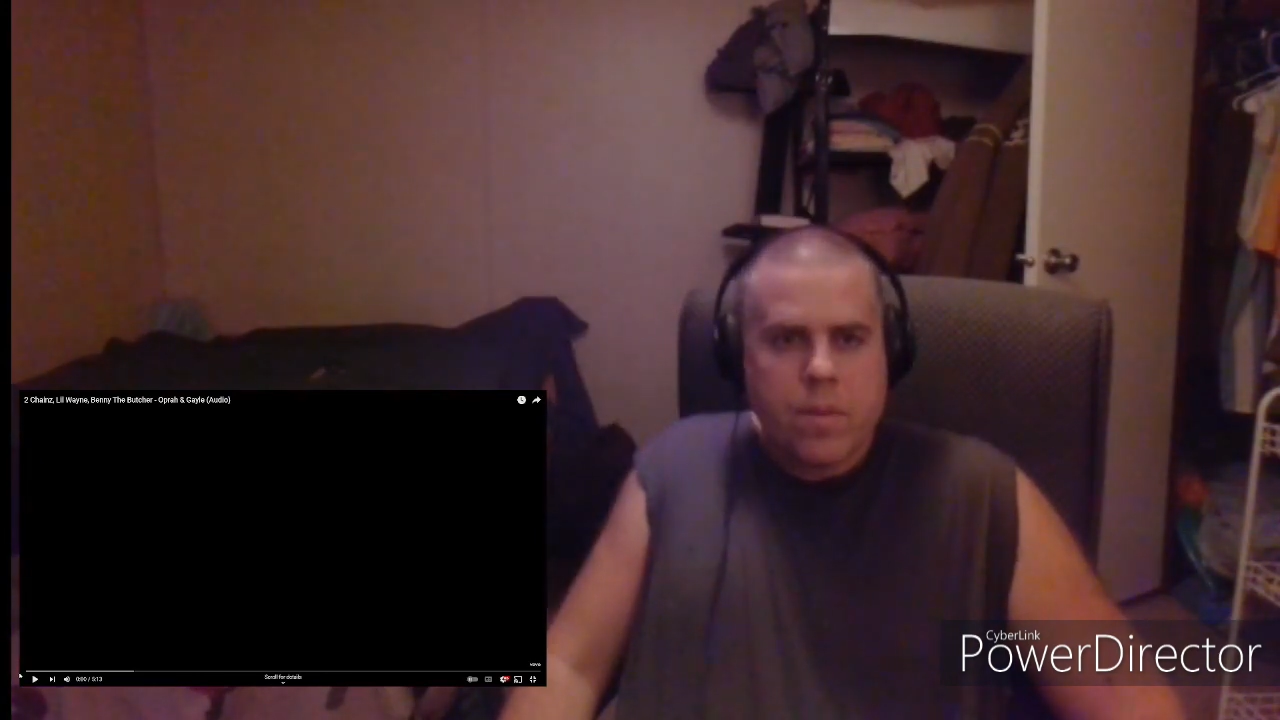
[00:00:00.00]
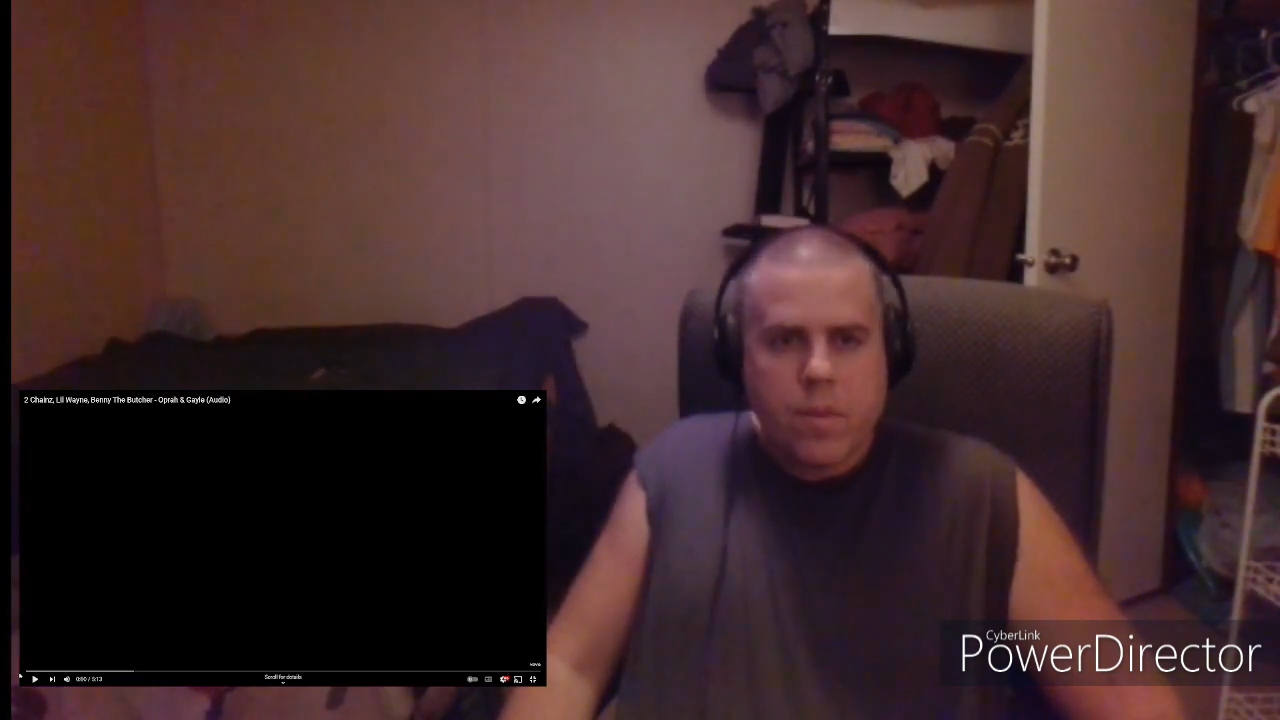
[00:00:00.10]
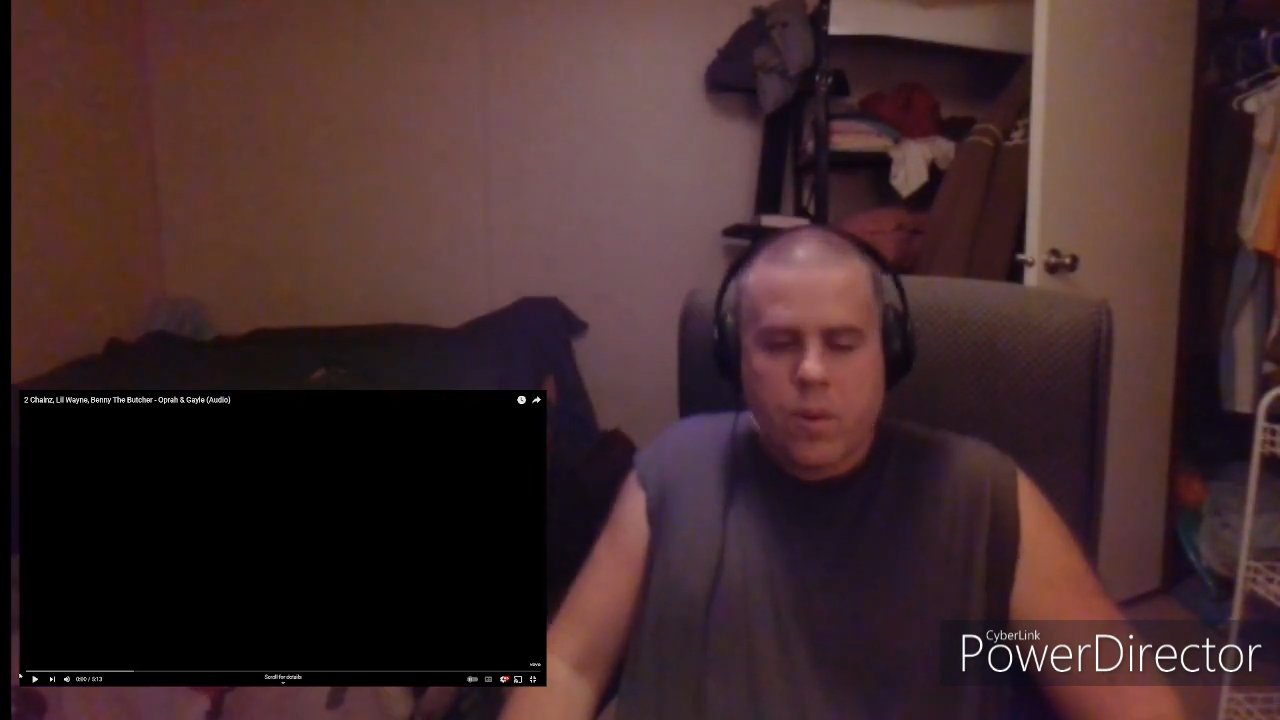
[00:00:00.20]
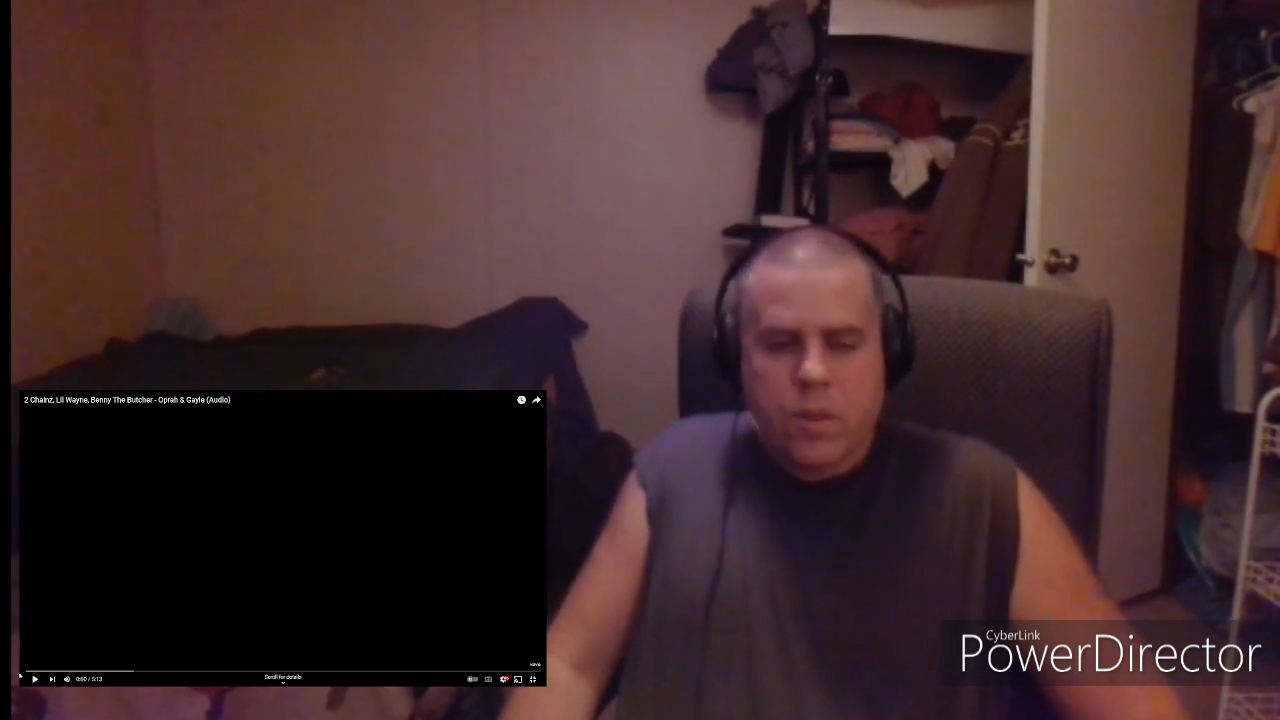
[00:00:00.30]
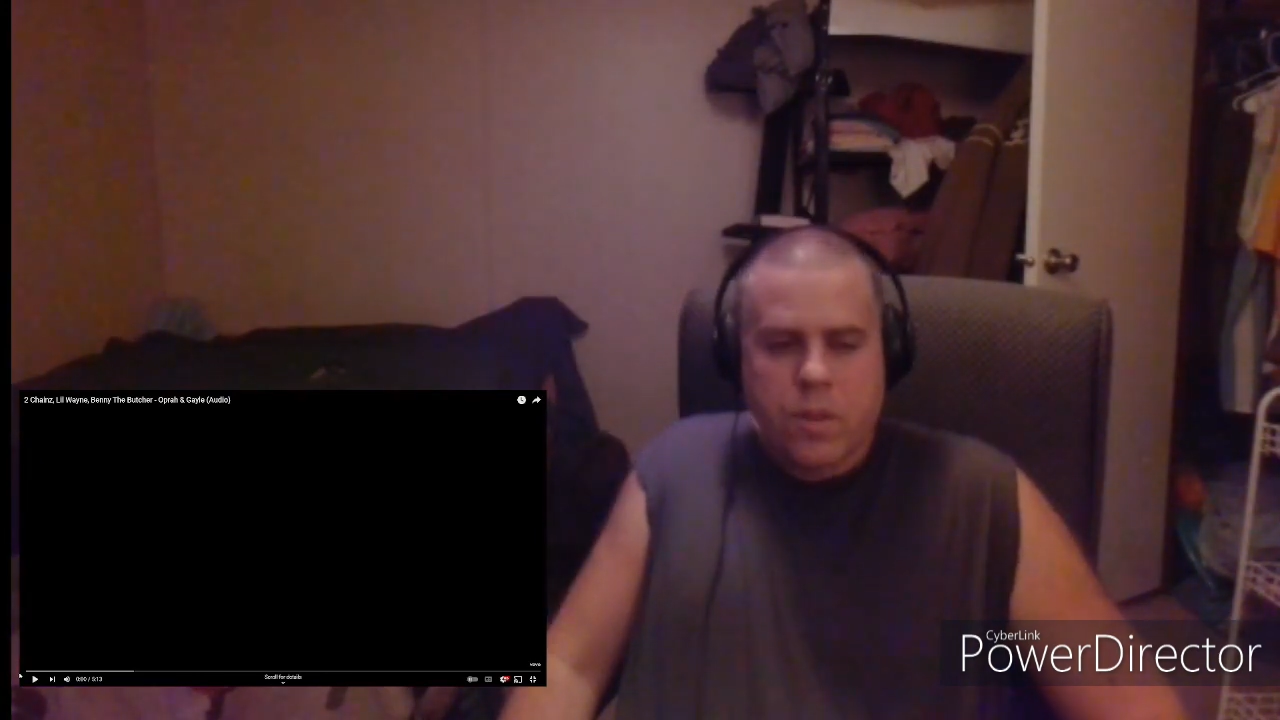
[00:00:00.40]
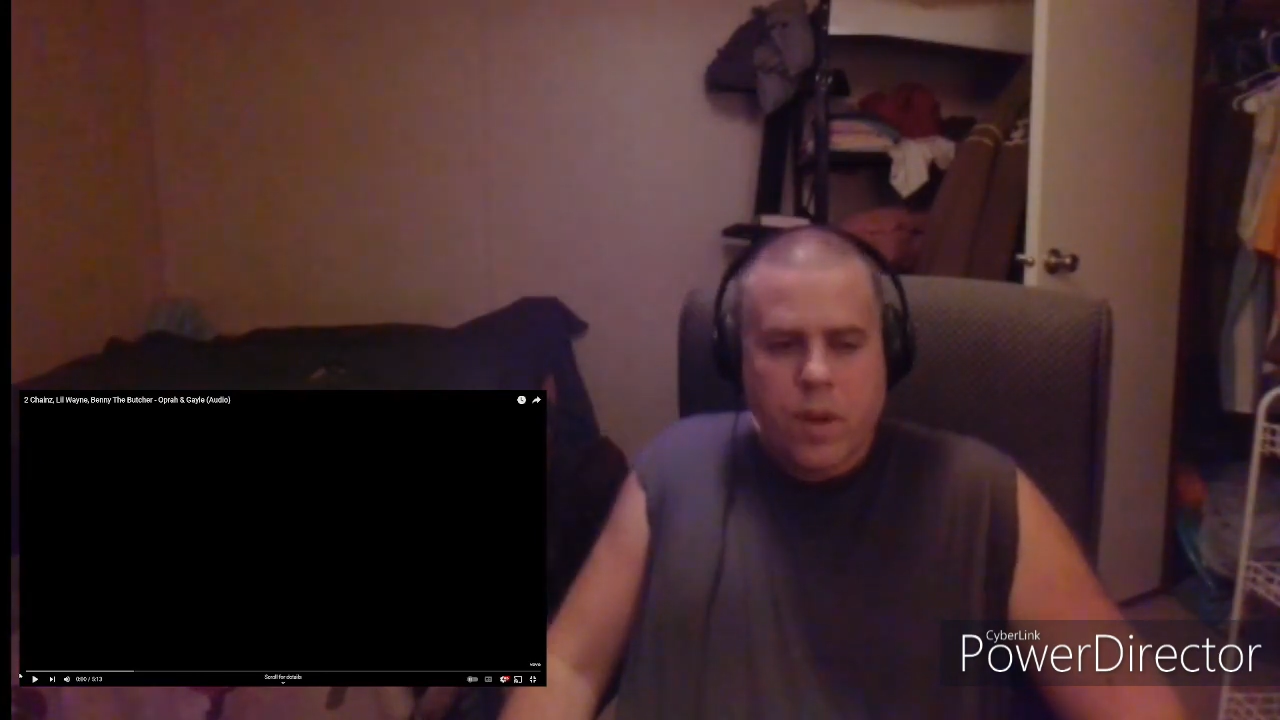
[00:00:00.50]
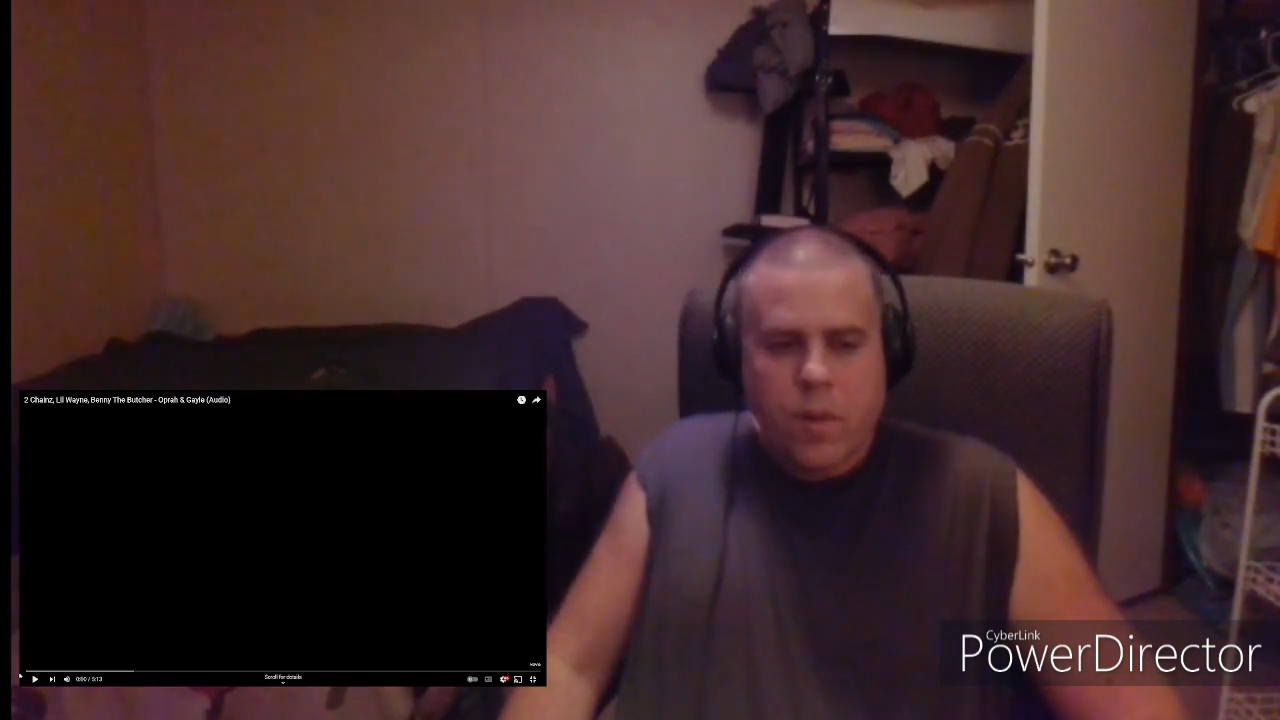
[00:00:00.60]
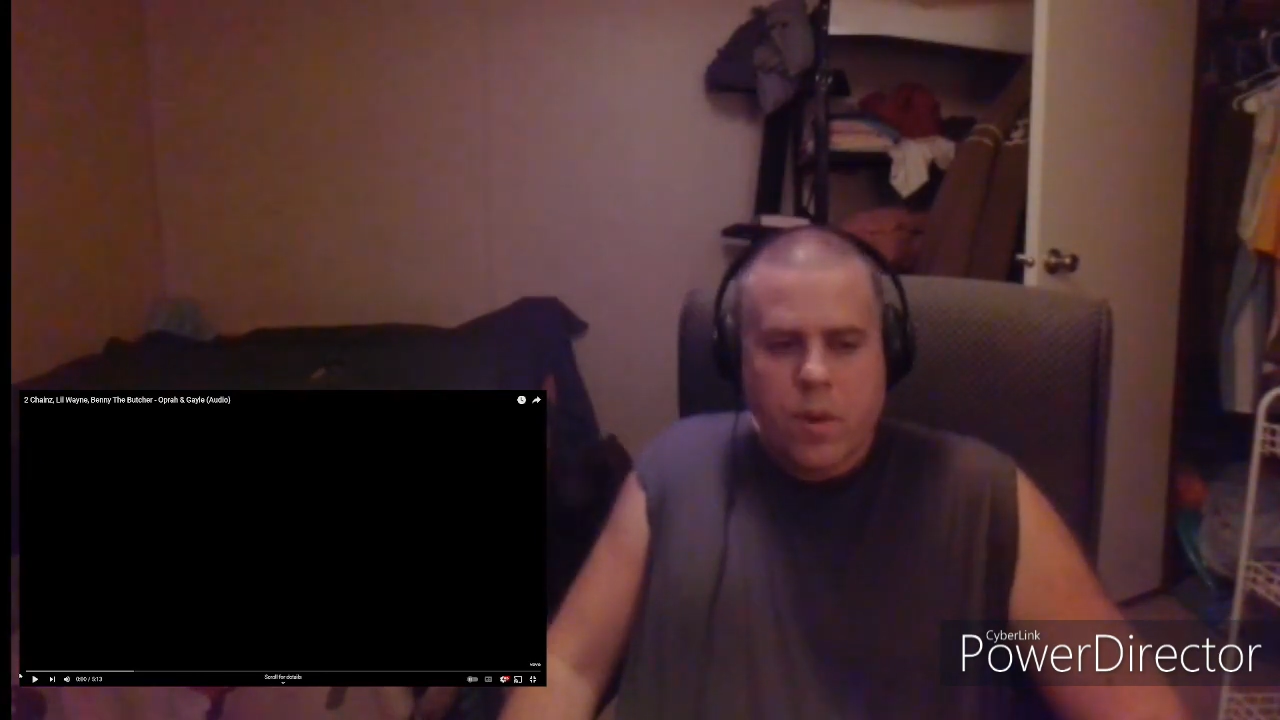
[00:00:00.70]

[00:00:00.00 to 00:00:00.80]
course never